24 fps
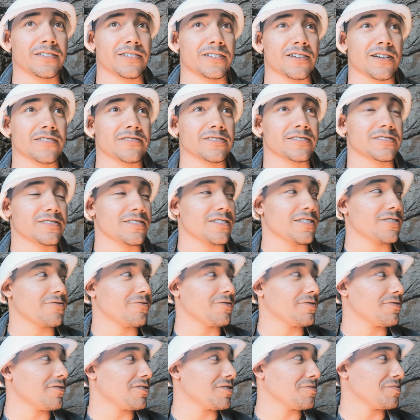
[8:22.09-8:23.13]
in Kazakhstan
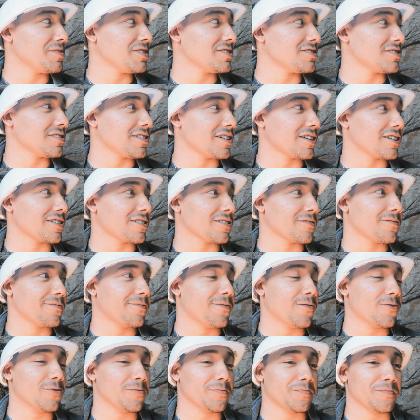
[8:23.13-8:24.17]
we've already been to like
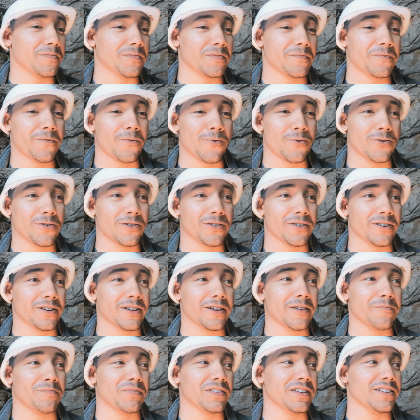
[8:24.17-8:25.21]
four four
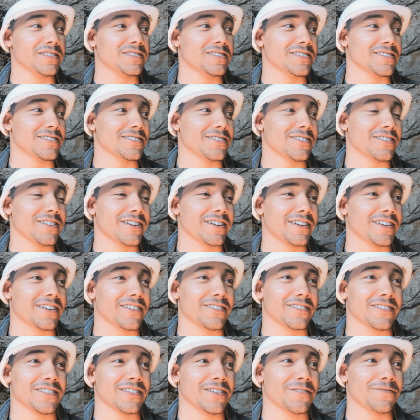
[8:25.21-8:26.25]
places that like
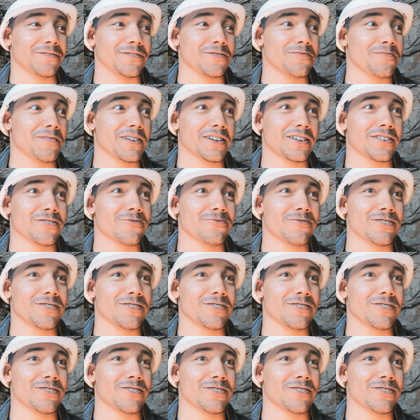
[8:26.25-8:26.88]
if you make a